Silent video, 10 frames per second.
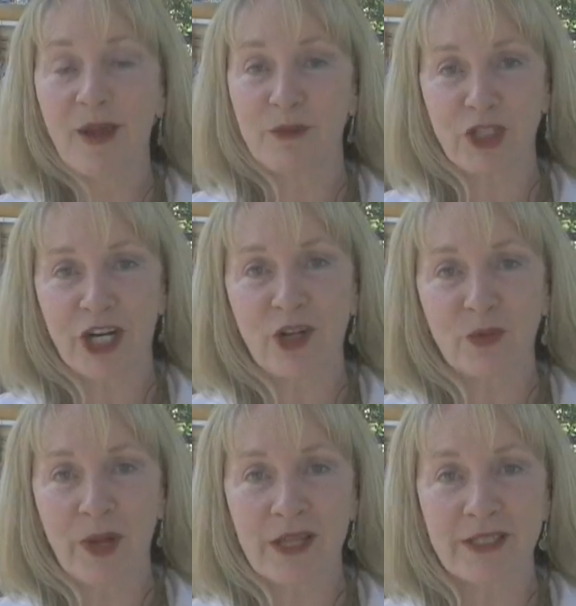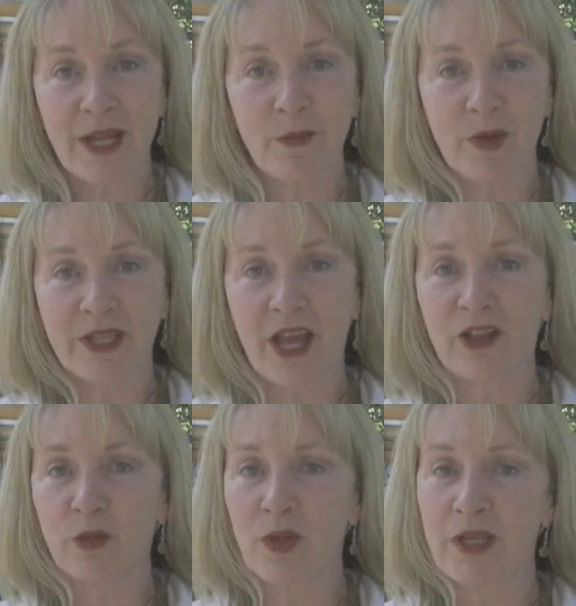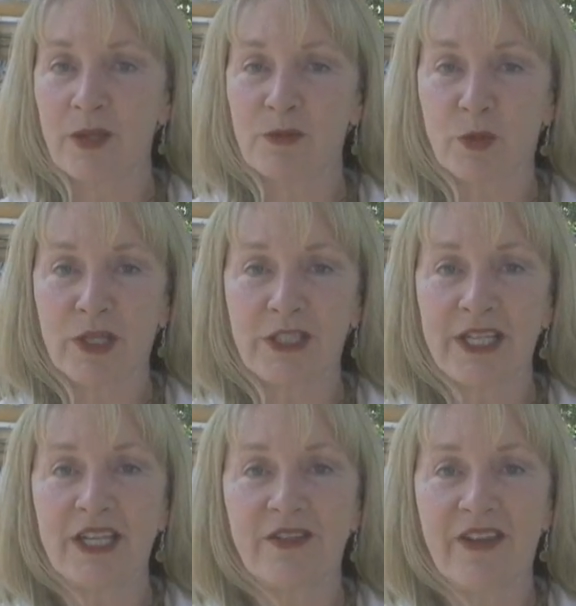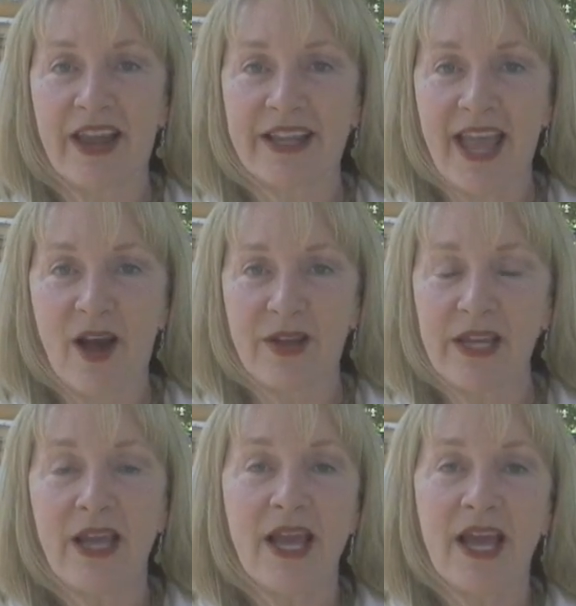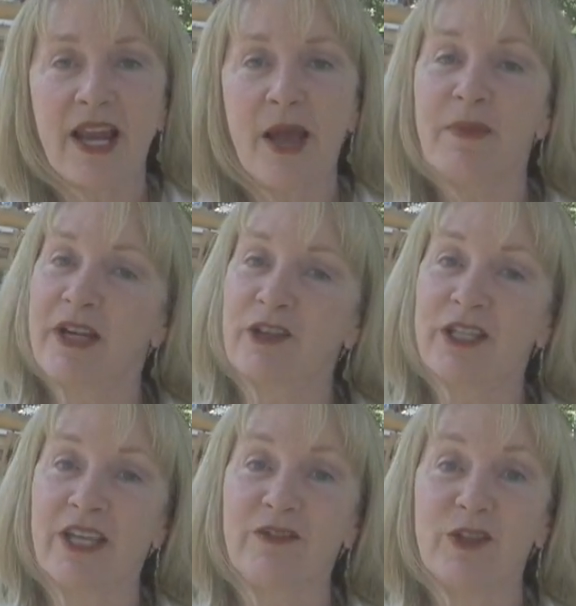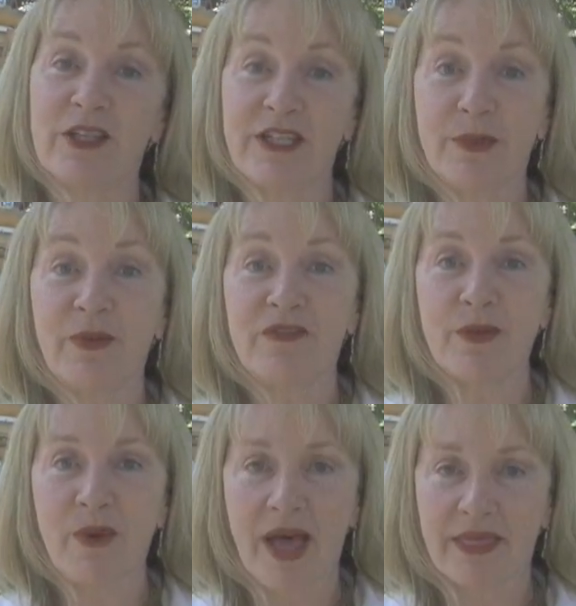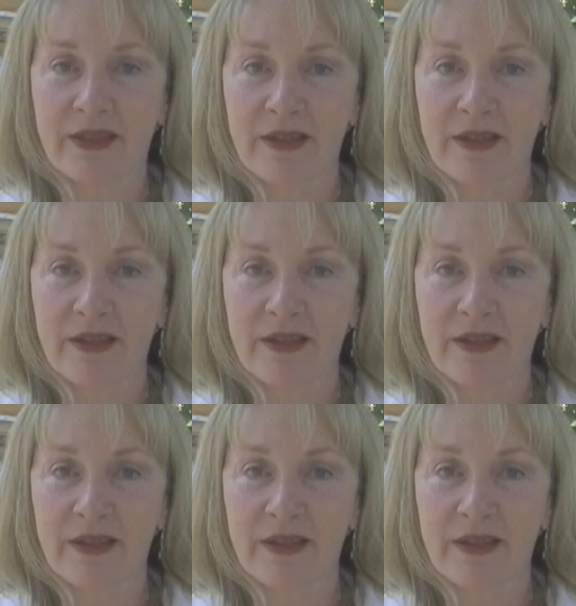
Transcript: Cheryl Rellstab with Keller Williams Realty in Nevada County, and I'm here to give you the tip of the month.